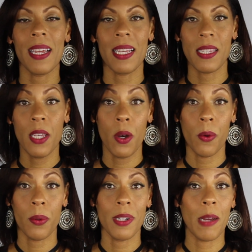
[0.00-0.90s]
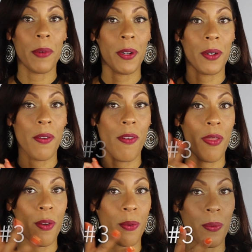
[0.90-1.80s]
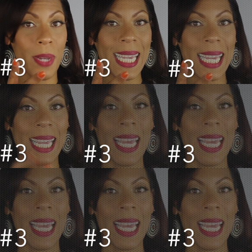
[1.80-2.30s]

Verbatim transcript: is coat number 3.